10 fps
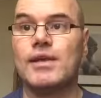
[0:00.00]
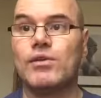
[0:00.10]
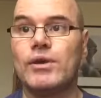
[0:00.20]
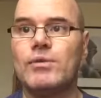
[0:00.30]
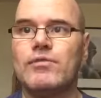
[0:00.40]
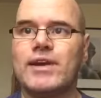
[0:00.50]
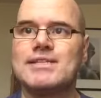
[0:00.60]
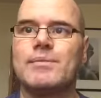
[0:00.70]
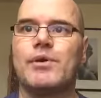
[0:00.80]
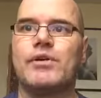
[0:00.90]
agree with
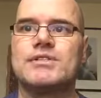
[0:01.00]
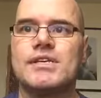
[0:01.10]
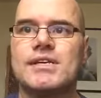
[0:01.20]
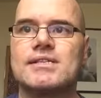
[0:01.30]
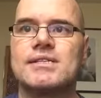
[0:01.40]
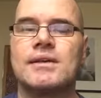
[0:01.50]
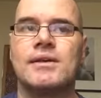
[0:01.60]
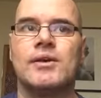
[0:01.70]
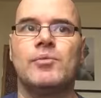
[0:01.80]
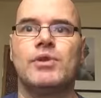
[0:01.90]
antibiotics,
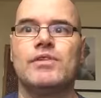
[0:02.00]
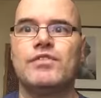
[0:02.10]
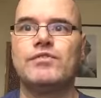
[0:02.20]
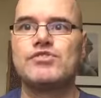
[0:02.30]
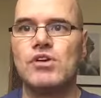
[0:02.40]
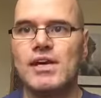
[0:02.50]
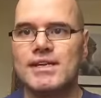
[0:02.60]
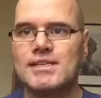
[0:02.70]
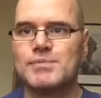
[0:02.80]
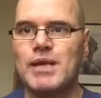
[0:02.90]
but if you've tried
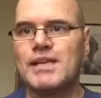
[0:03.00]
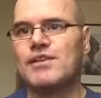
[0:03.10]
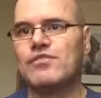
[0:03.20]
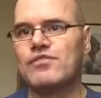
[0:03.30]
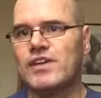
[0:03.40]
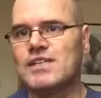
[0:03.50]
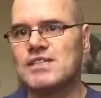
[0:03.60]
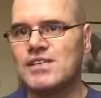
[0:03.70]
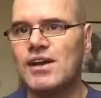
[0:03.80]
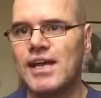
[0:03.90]
as many different things
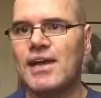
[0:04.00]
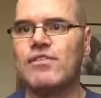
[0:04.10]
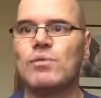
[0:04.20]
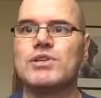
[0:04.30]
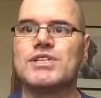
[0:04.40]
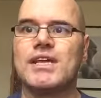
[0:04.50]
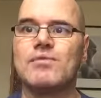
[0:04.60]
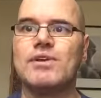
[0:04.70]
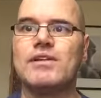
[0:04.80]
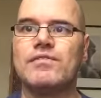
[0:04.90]
as I have in which to get
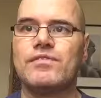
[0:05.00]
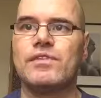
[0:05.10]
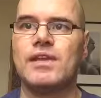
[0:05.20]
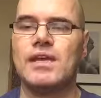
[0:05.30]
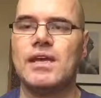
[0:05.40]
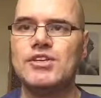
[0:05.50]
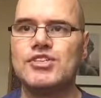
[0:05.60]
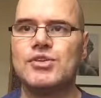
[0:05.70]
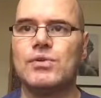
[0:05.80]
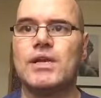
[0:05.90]
rid of the
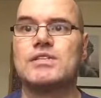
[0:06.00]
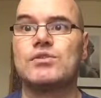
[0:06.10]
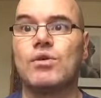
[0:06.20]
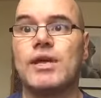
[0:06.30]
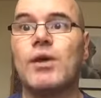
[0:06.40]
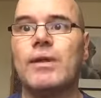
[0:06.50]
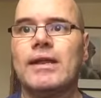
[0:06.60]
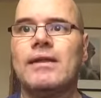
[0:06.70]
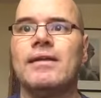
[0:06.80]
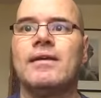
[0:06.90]
issue and it's not
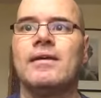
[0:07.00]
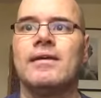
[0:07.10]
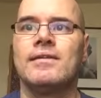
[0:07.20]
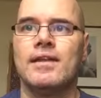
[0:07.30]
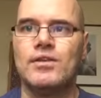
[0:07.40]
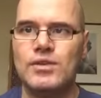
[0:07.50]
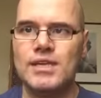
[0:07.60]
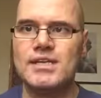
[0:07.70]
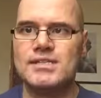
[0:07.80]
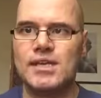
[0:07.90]
going, then you
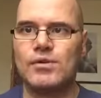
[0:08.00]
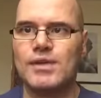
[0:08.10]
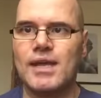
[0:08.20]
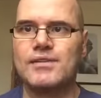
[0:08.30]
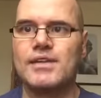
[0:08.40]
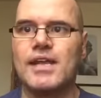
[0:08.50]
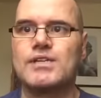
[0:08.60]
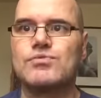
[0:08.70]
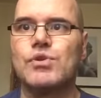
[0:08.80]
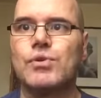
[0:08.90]
need to go down the
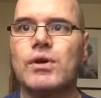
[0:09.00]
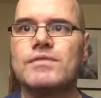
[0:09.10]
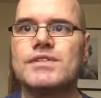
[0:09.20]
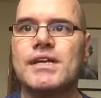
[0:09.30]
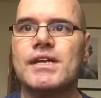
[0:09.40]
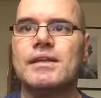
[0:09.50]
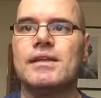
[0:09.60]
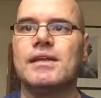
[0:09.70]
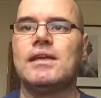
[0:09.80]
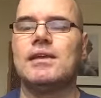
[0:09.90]
next route of seeing
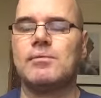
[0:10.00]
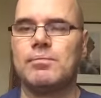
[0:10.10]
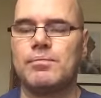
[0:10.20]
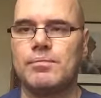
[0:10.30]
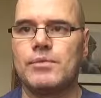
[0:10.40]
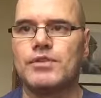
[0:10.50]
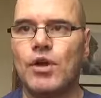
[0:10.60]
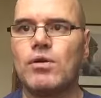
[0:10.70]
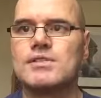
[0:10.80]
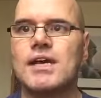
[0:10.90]
the
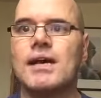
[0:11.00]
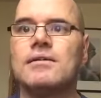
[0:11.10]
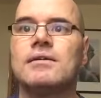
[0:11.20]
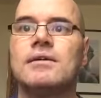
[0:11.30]
doctor